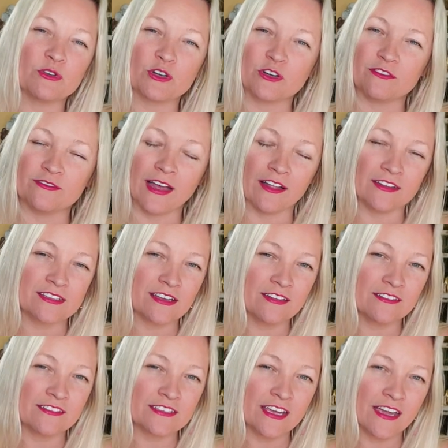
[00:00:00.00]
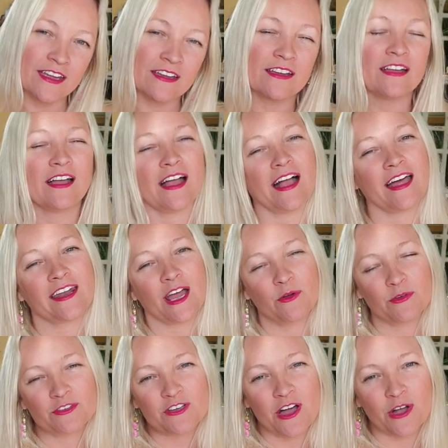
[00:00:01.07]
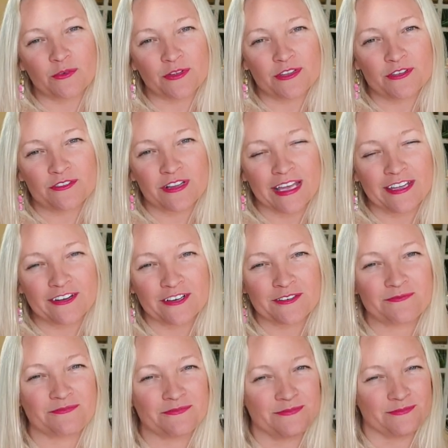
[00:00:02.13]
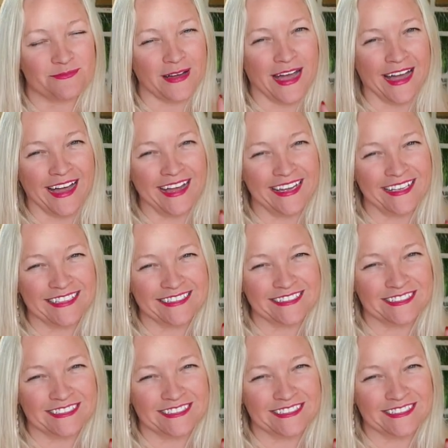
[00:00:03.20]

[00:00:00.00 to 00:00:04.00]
you a good Valentine's Day, and I will talk with you later. Bye.